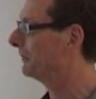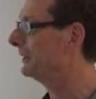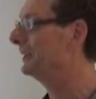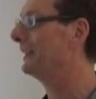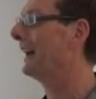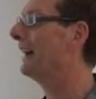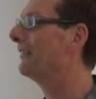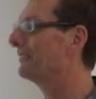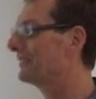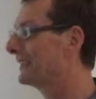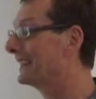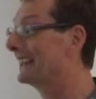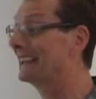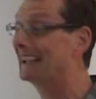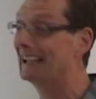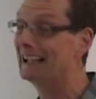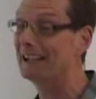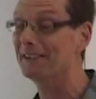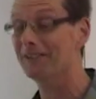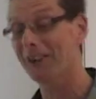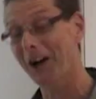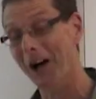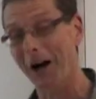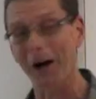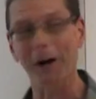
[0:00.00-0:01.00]
we'd have to
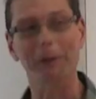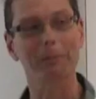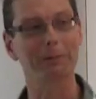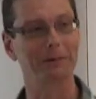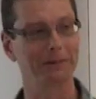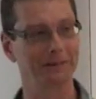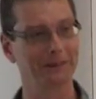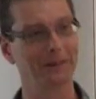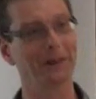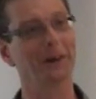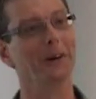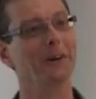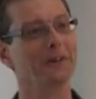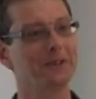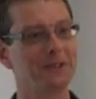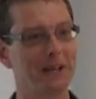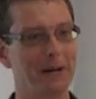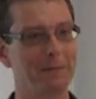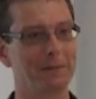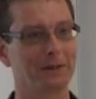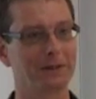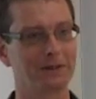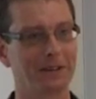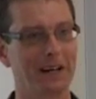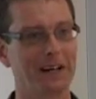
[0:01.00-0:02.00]
give up on
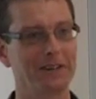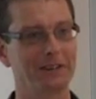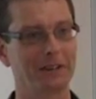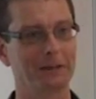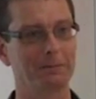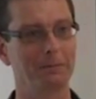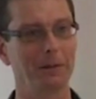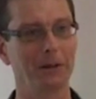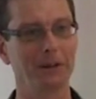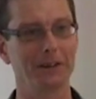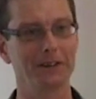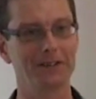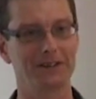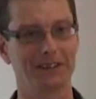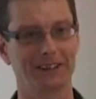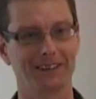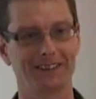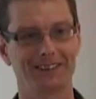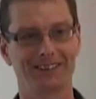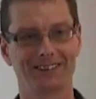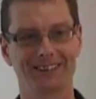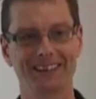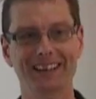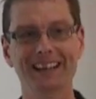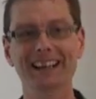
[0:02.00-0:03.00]
democratic
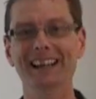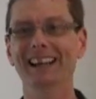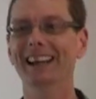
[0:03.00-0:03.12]
politics.